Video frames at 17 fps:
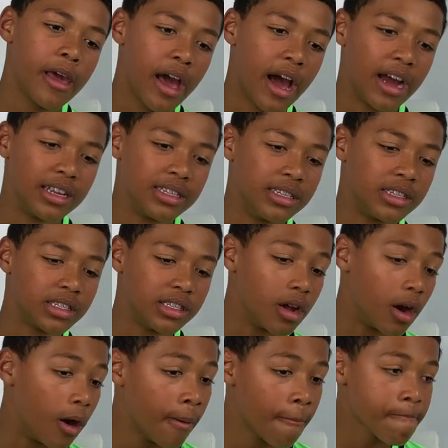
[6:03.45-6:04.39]
And
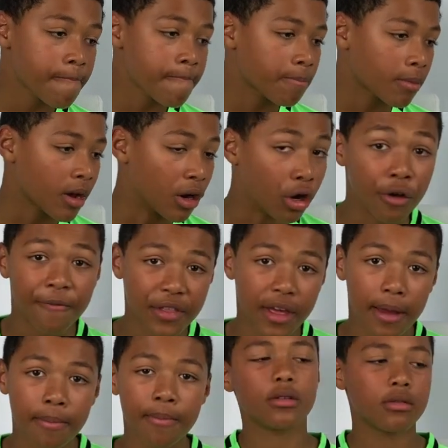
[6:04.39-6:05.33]
good for
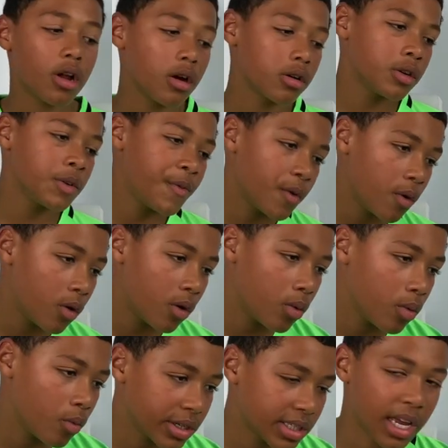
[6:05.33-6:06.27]
them, not good for
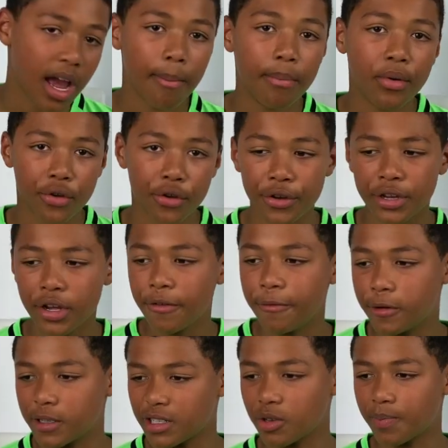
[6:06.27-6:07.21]
West Ham, but good for
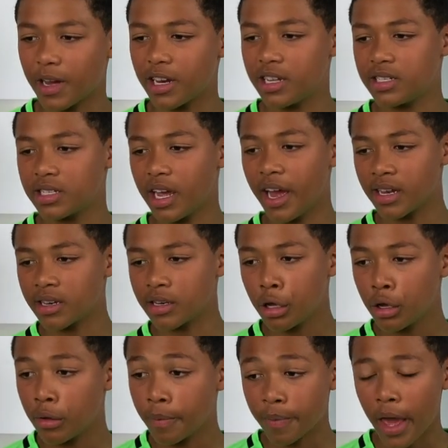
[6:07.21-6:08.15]
Crystal Palace, and
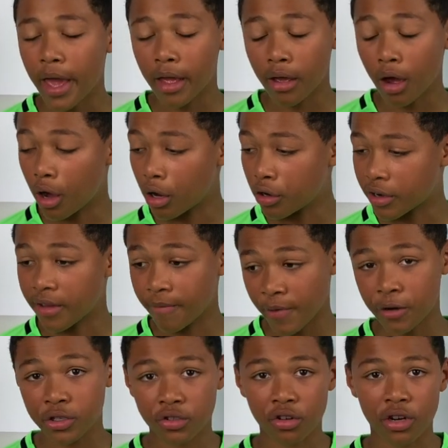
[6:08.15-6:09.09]
they are looking
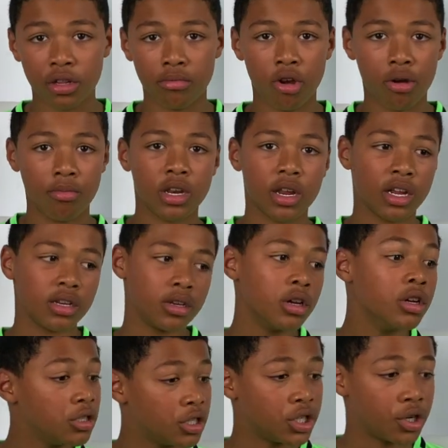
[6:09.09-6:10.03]
very strong at the moment and
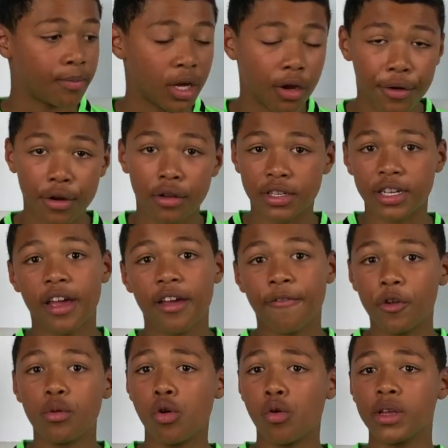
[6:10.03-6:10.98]
should be going on to get a
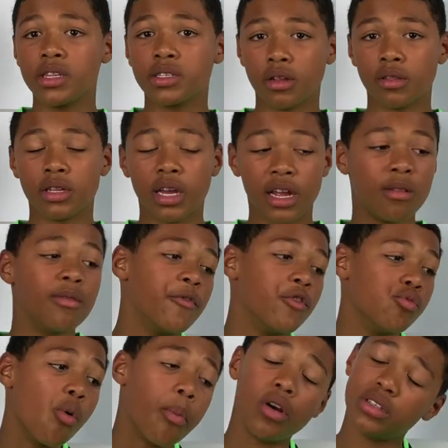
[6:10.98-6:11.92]
few more wins and a few
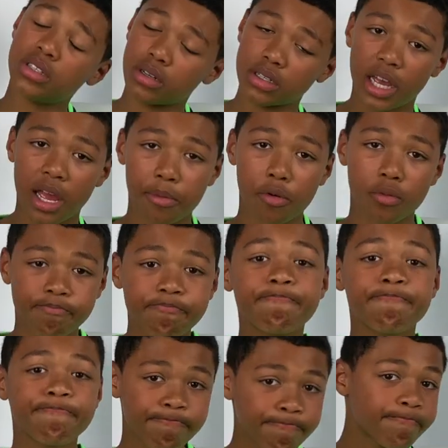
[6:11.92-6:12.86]
more points on the table.
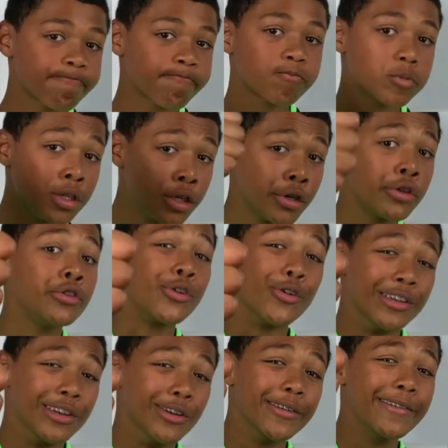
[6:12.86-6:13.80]

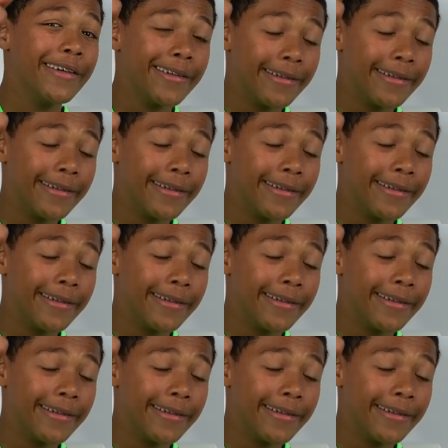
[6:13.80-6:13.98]
Good luck.